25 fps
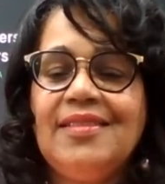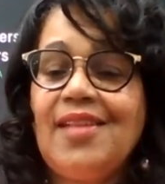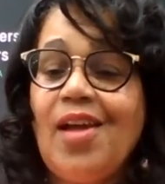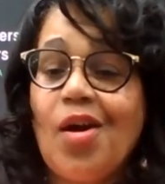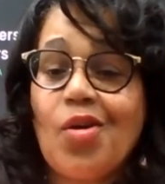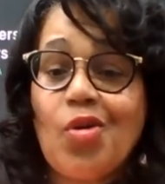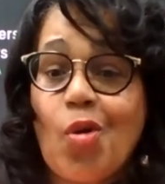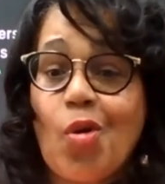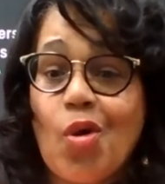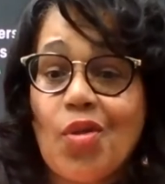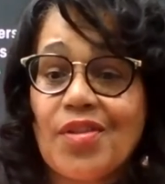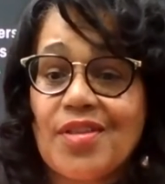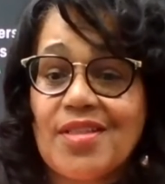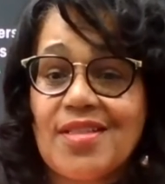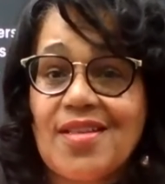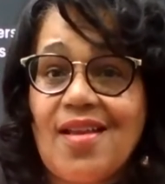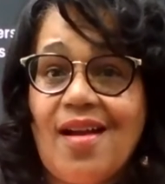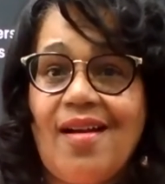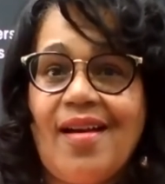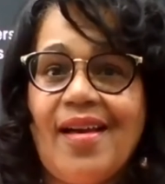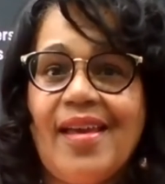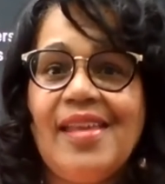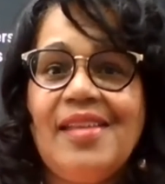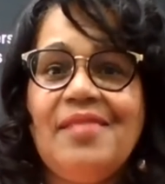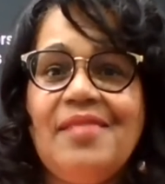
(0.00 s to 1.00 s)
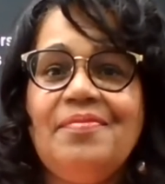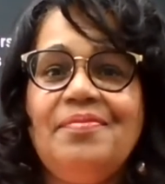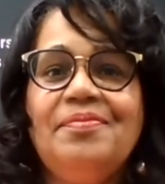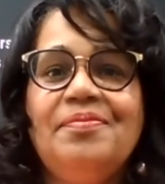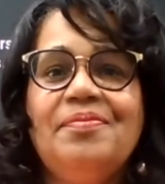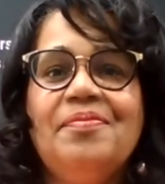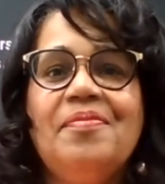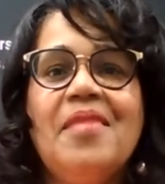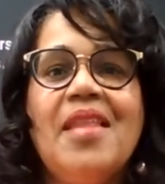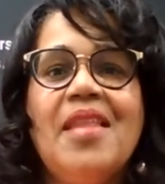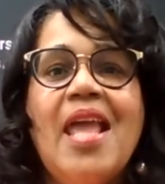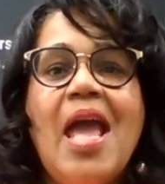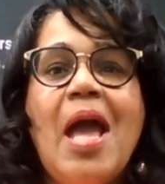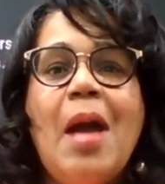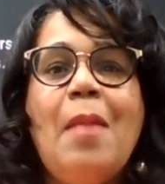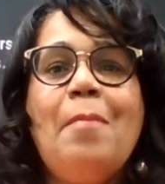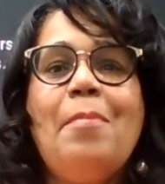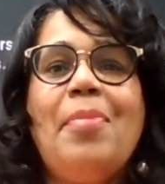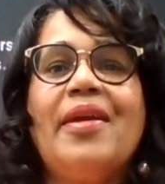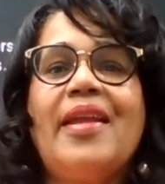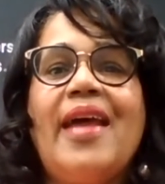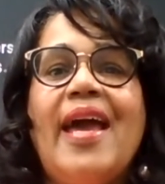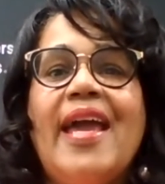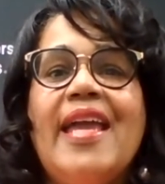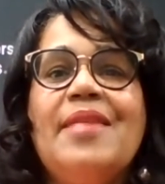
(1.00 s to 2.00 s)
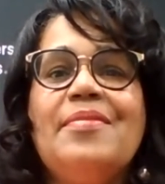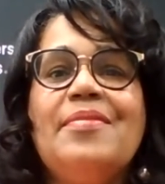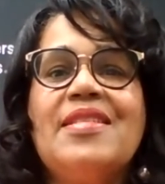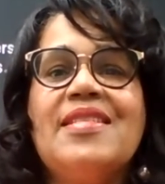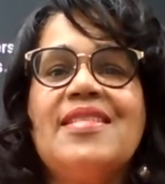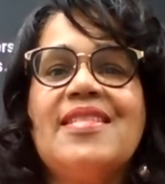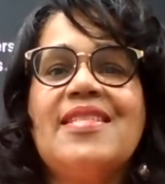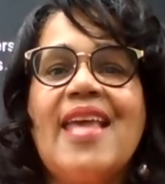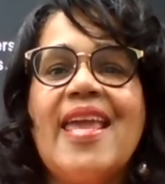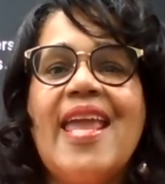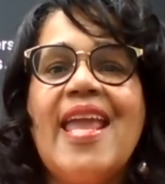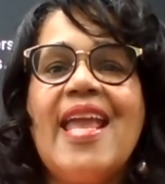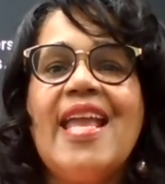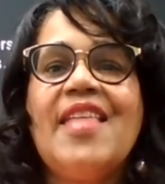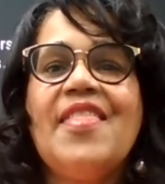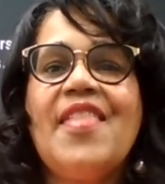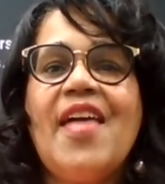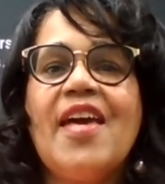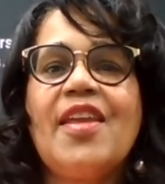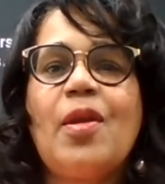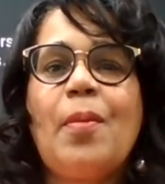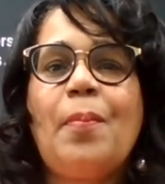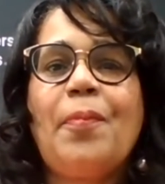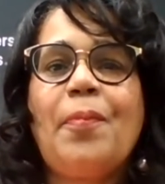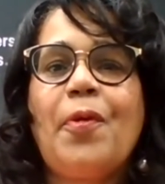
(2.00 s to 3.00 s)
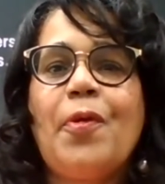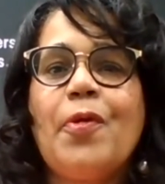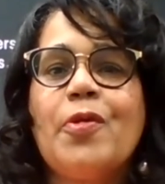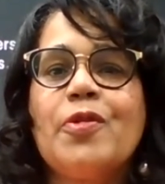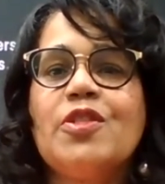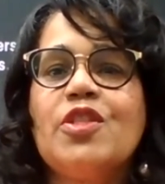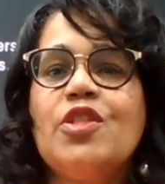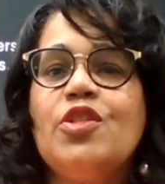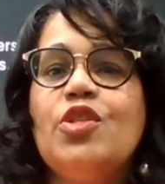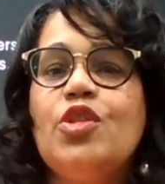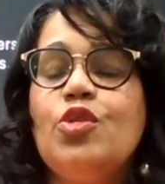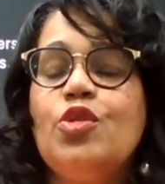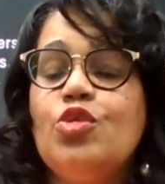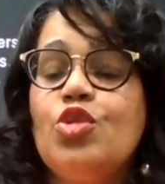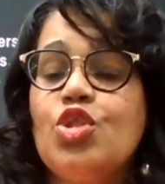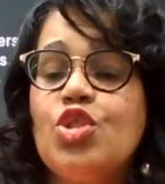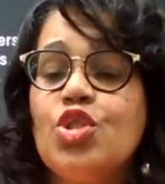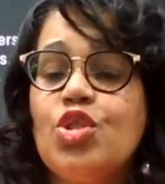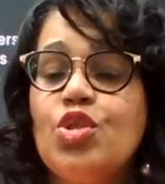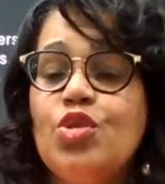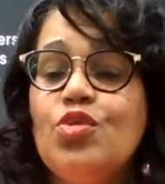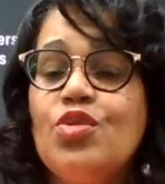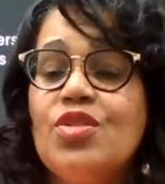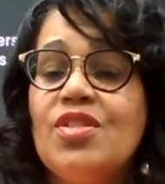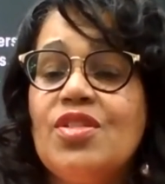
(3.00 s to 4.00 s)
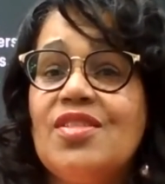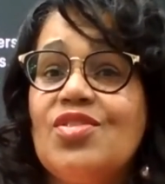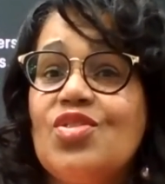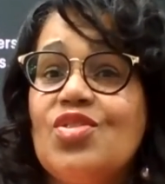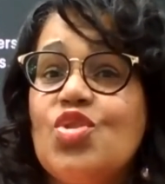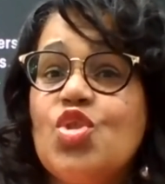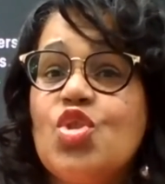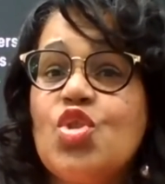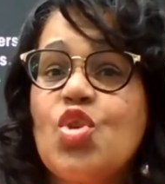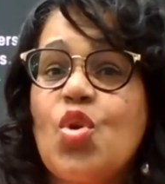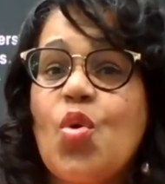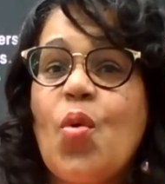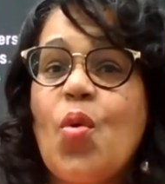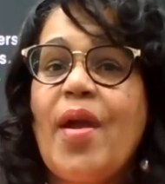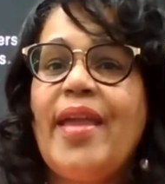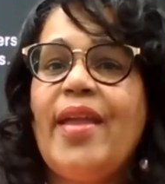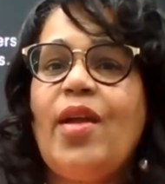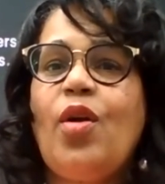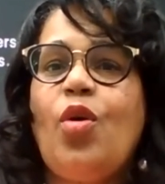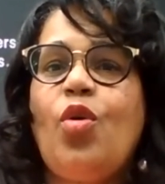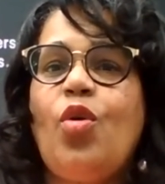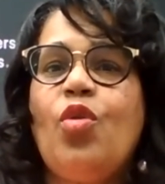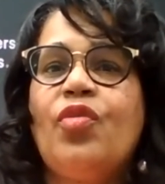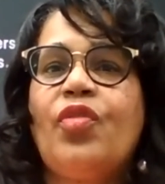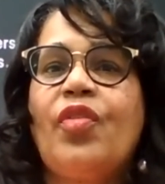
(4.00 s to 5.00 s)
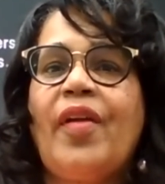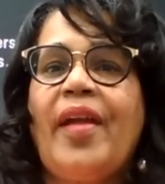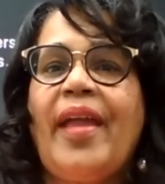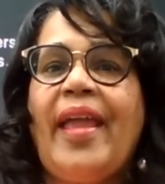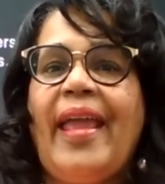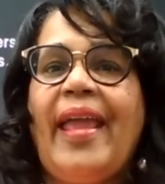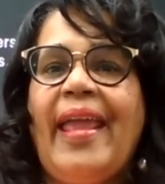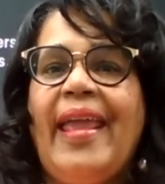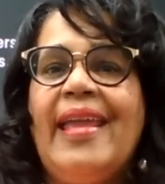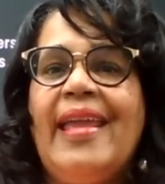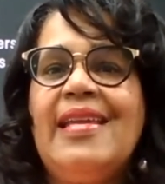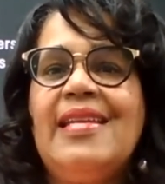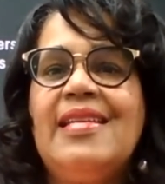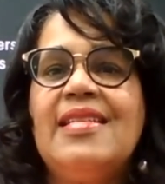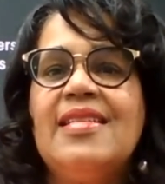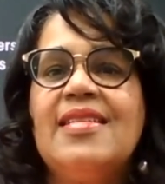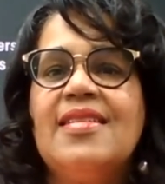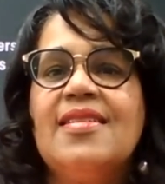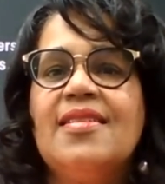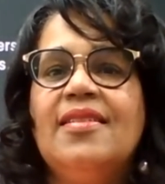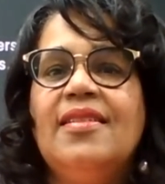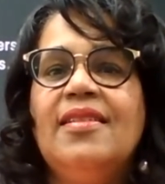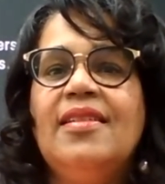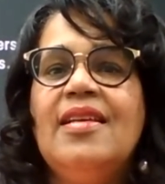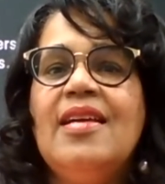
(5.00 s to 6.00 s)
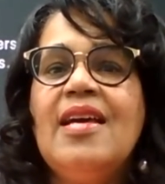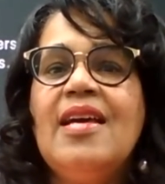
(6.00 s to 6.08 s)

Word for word: not all the time, but I am saying that a person who chooses joy over hate,